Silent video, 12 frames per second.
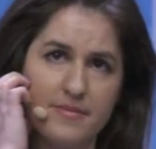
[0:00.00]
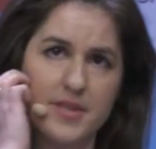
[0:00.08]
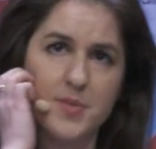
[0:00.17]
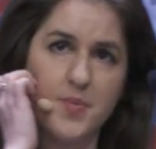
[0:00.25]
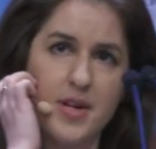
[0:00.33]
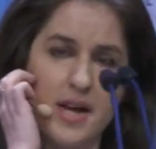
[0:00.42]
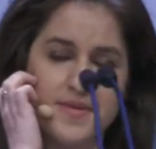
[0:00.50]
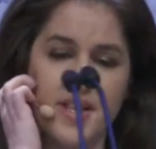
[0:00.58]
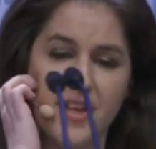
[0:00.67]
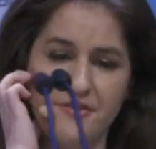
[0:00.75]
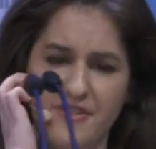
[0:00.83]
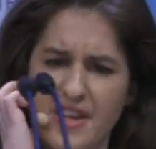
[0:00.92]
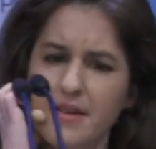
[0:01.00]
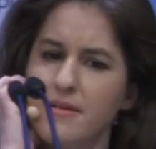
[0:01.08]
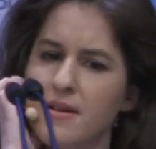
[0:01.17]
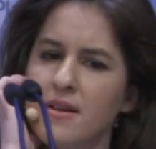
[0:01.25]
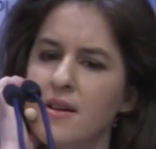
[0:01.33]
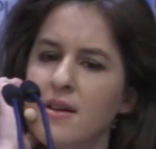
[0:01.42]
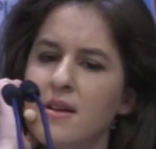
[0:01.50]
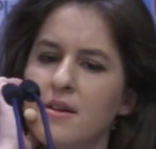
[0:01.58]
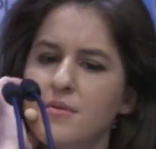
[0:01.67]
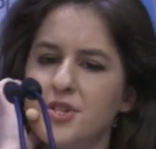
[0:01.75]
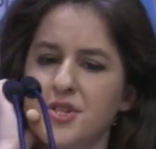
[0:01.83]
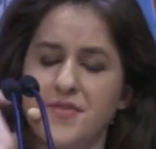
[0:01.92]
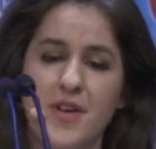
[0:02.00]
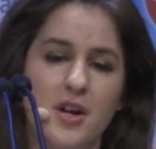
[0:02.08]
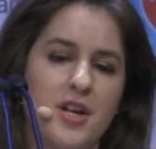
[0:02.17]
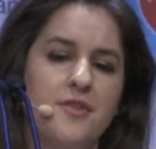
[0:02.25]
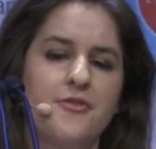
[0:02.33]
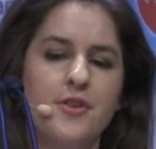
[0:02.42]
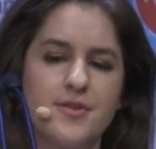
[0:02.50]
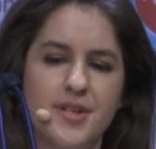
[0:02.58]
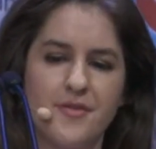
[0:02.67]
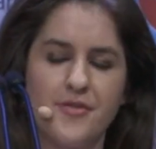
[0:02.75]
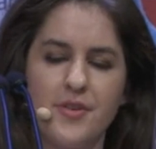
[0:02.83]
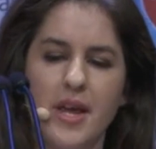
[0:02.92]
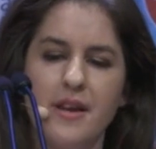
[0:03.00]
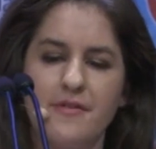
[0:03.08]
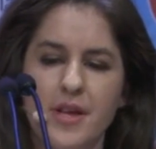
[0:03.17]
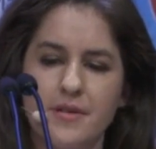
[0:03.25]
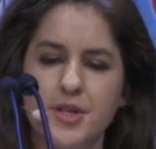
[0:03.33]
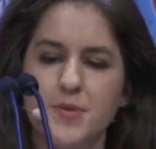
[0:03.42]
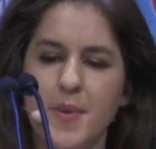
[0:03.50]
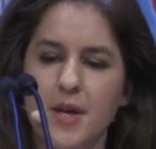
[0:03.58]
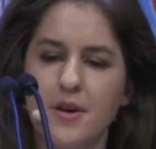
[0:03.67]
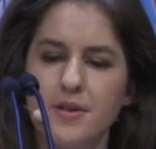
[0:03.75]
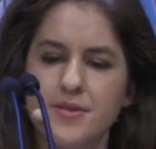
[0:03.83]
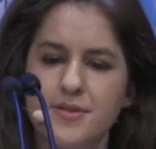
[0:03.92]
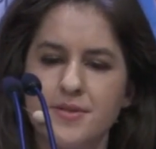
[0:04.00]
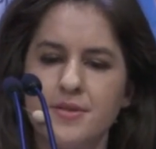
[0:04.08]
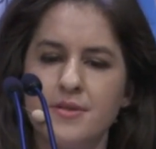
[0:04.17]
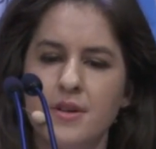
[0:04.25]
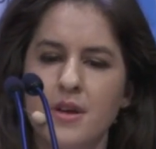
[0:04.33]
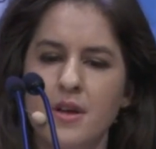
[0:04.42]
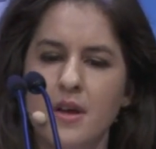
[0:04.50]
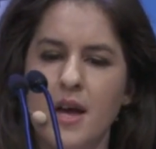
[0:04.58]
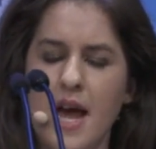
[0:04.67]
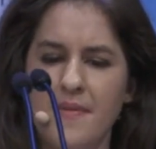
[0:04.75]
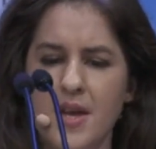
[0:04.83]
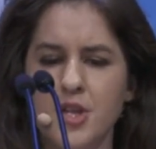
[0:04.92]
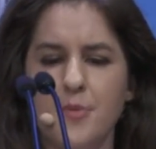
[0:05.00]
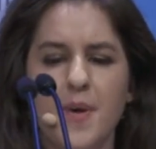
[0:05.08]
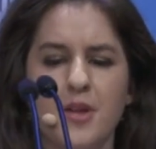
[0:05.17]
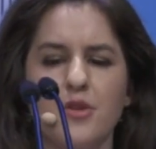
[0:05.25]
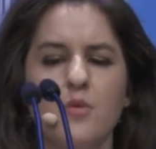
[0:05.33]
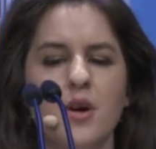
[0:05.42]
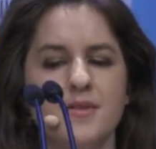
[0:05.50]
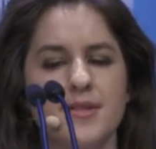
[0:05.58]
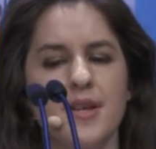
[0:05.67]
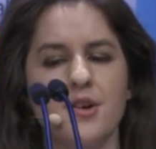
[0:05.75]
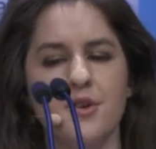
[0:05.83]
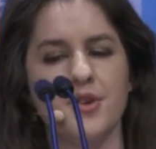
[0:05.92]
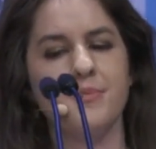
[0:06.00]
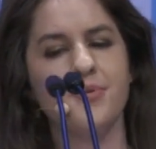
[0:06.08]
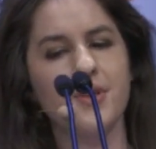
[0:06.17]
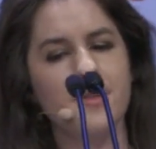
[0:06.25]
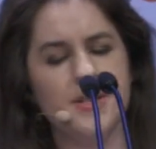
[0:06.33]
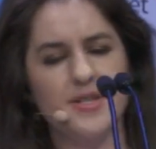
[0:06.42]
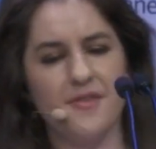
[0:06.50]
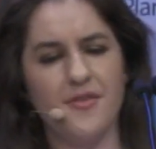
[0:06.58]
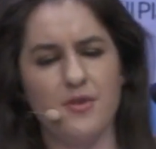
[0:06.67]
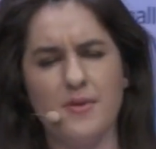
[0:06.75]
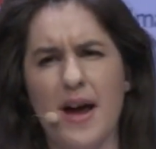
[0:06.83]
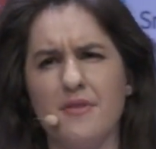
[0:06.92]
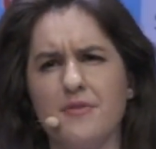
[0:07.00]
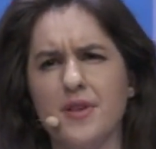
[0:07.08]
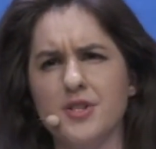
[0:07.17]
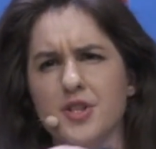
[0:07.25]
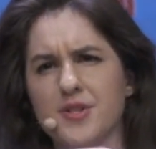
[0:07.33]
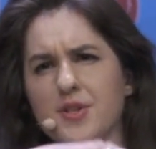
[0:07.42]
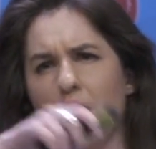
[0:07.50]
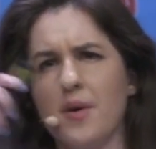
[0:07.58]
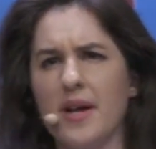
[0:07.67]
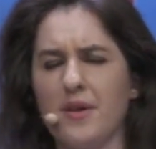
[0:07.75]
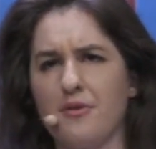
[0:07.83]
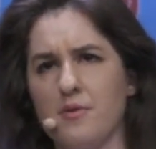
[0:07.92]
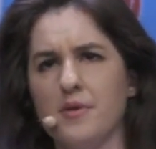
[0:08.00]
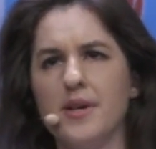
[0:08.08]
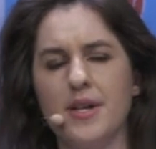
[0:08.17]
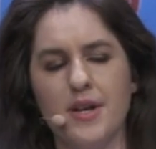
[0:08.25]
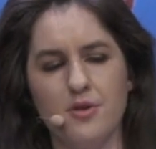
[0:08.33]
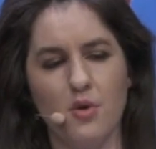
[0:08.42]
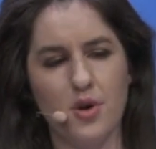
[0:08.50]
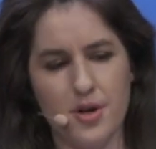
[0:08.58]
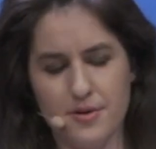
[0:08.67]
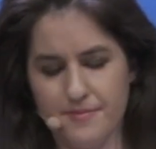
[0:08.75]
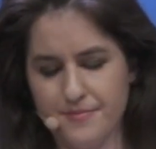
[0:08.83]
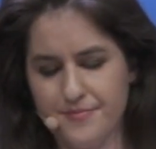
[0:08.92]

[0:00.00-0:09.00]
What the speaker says: It's pronounced like a V, which is very confusing for native English speakers. And then you pick the ones that are completely different rather than just going through it in order.